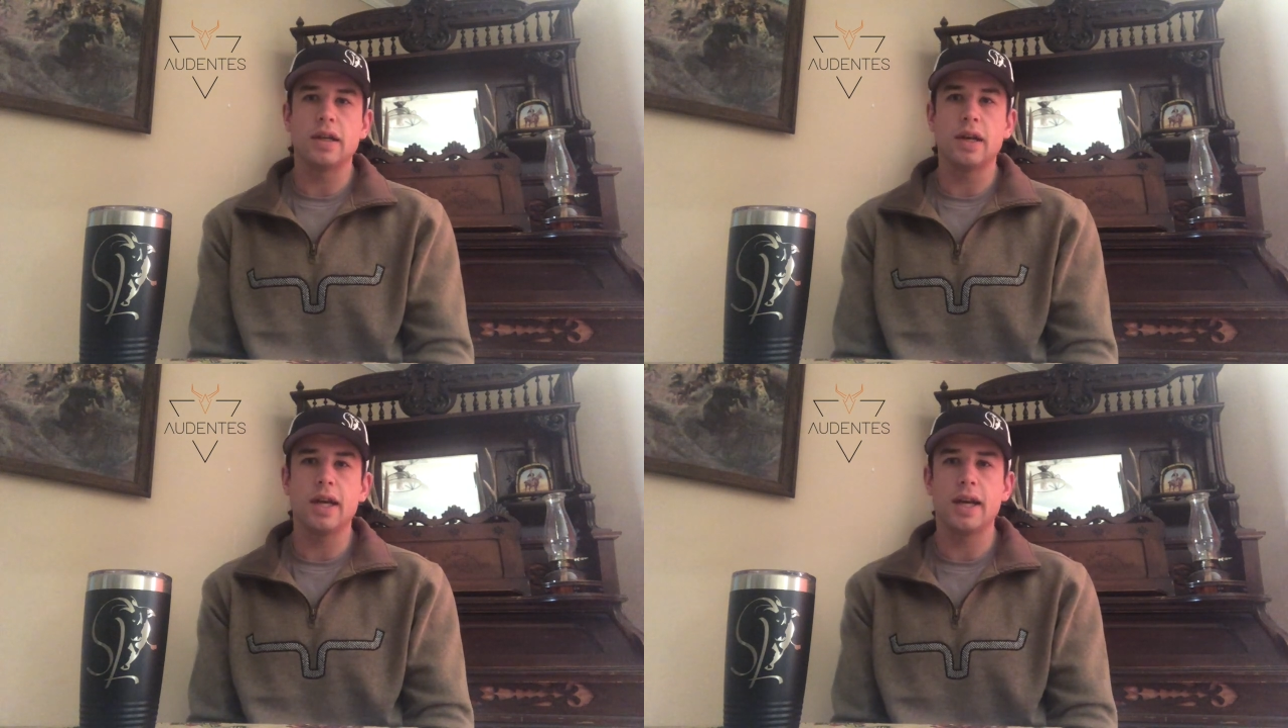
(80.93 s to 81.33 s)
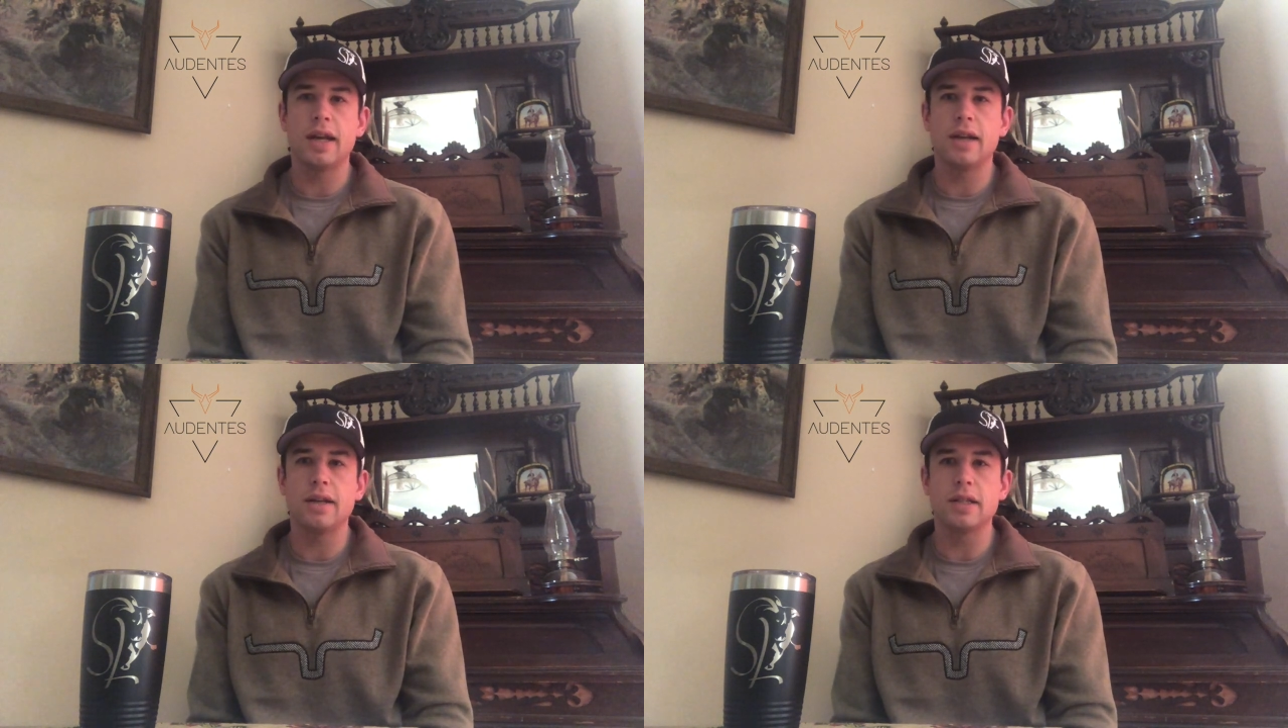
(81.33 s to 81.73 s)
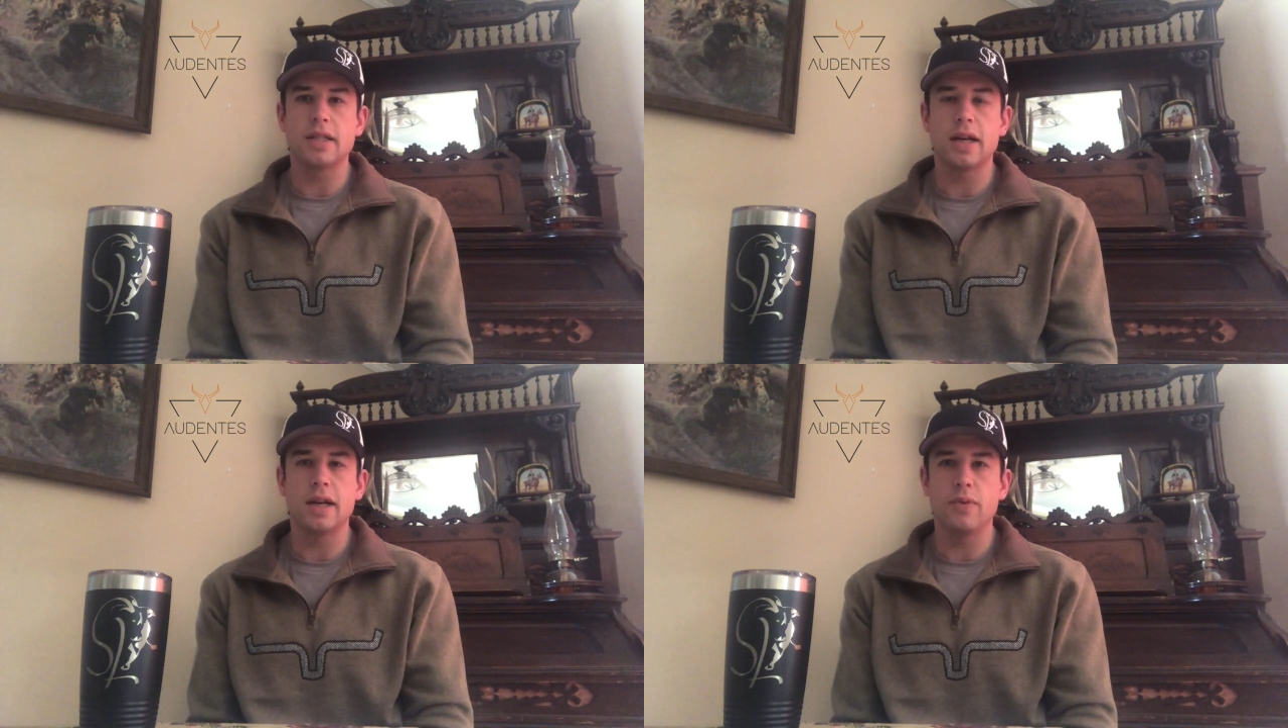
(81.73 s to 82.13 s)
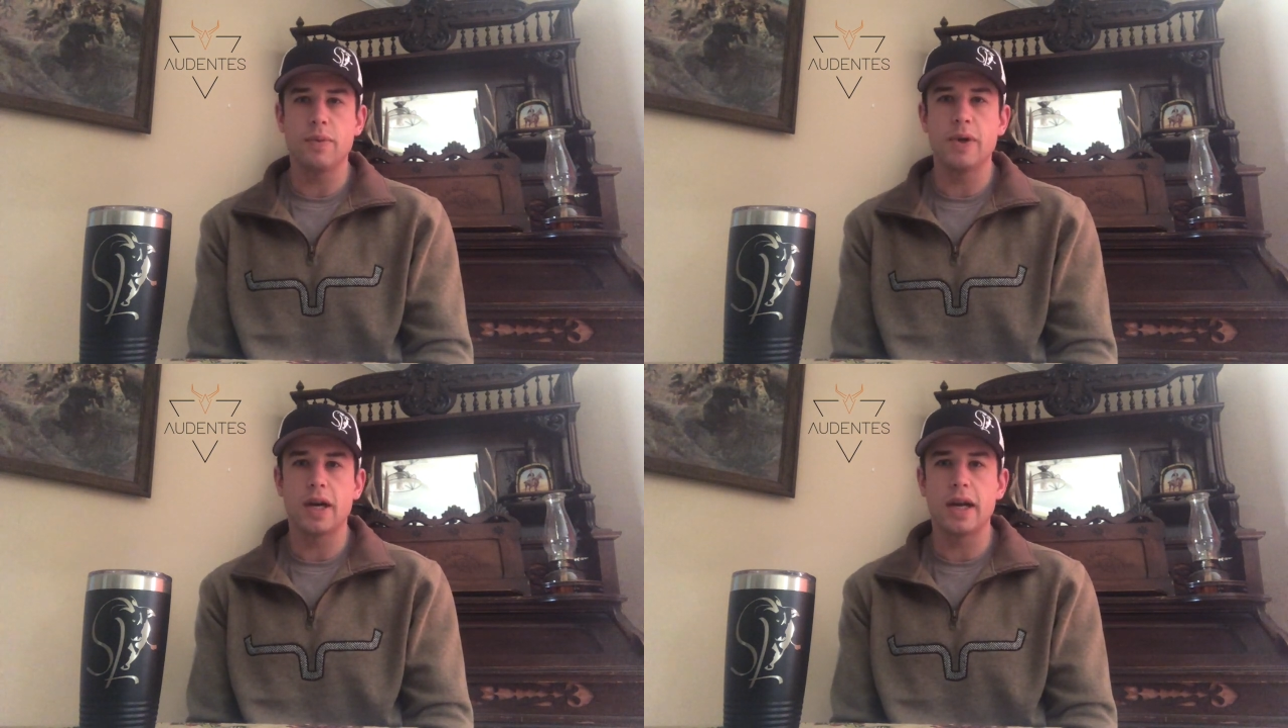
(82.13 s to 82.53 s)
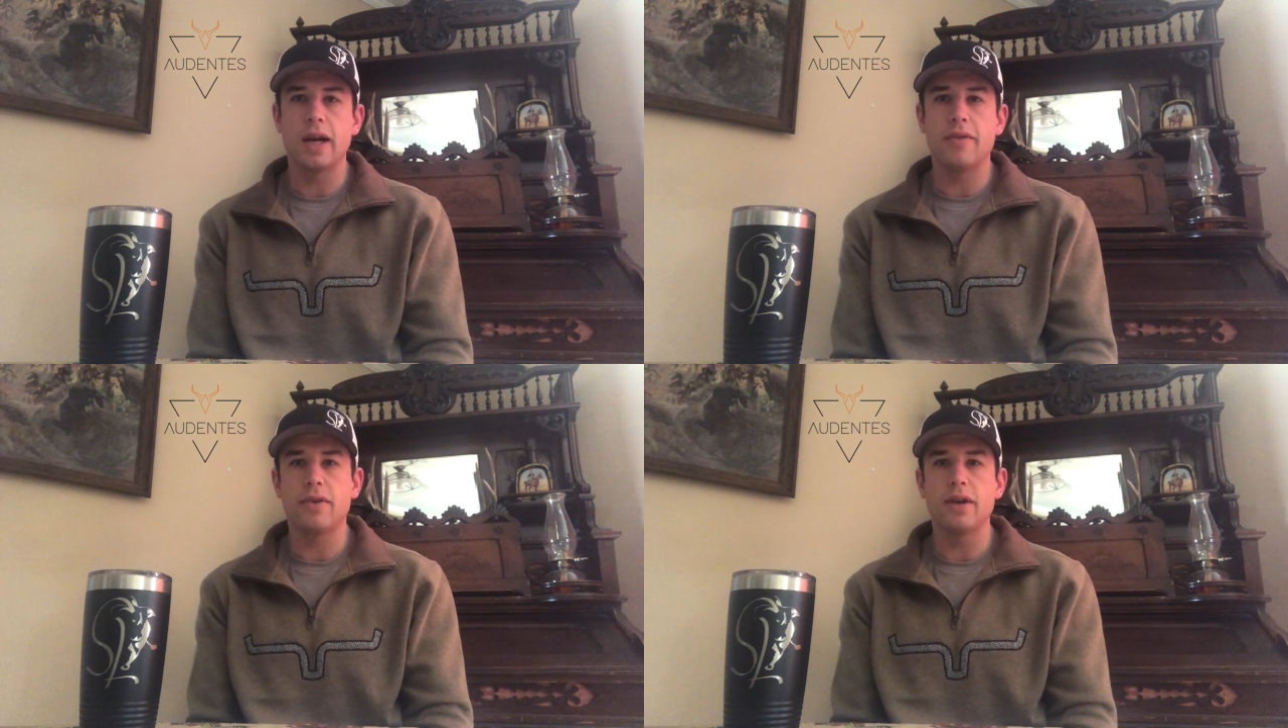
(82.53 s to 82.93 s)
and decided we better get
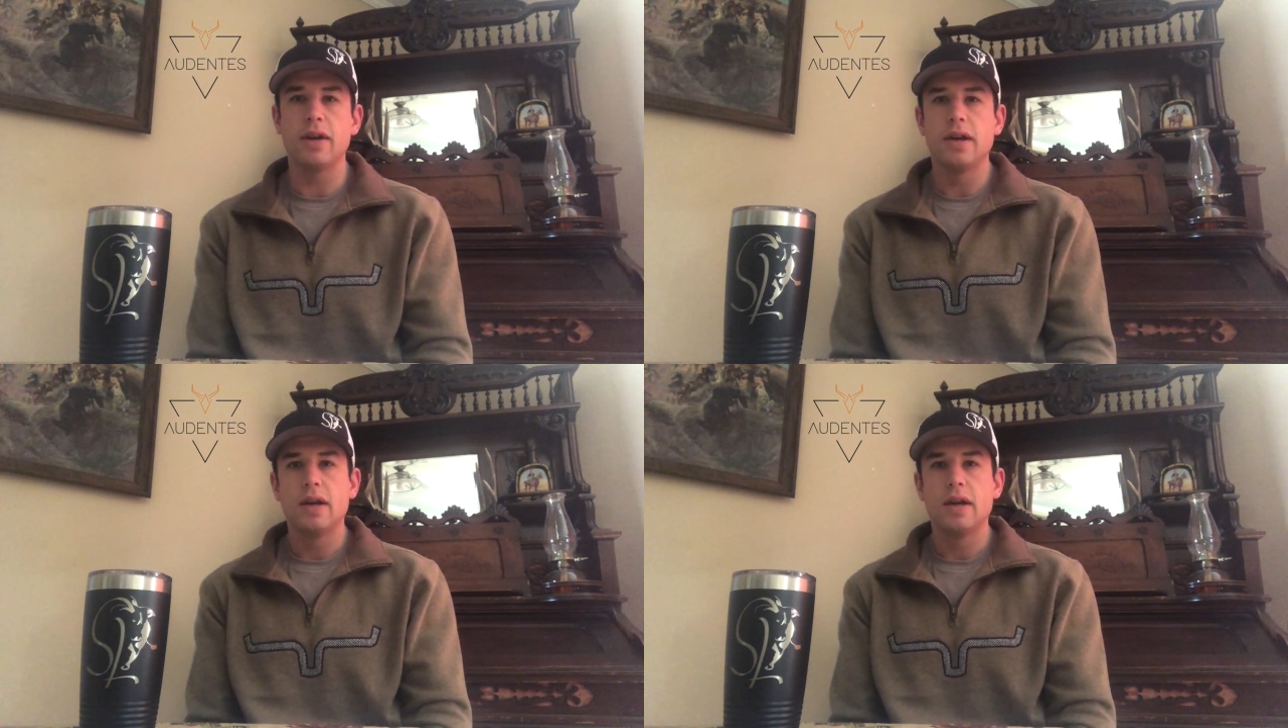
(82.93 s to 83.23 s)
after it.